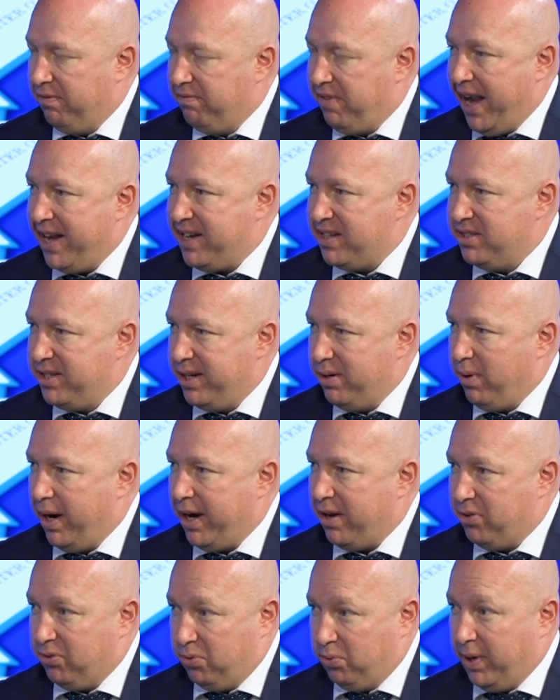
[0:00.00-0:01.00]
vacancy
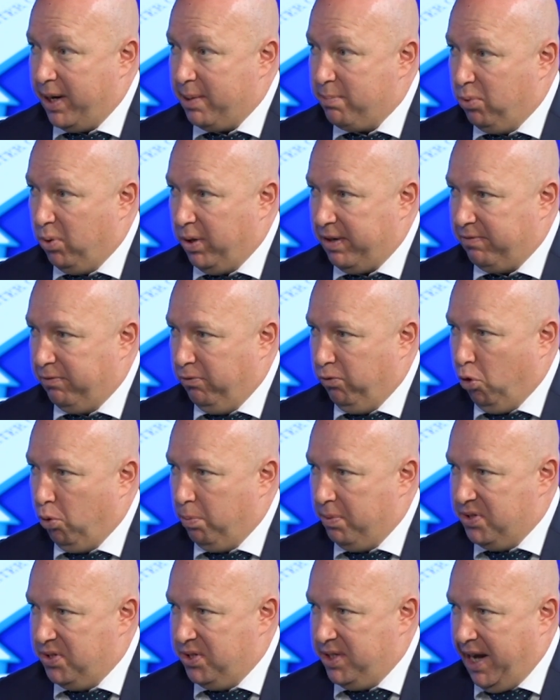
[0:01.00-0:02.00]
rate of
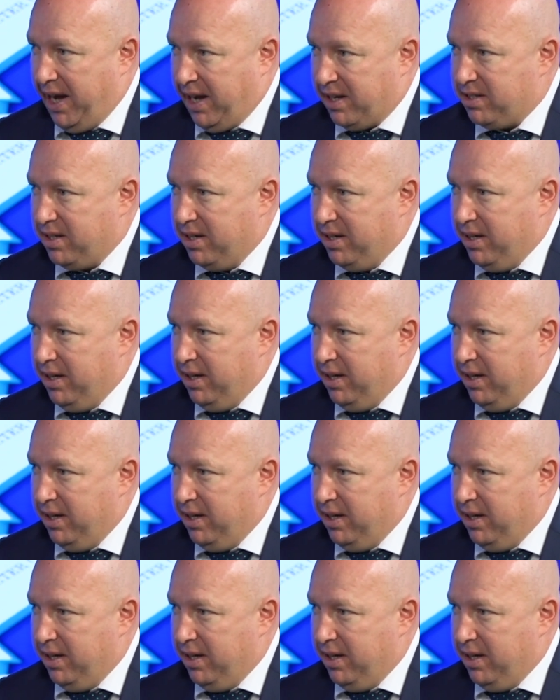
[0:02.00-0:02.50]
3.4%.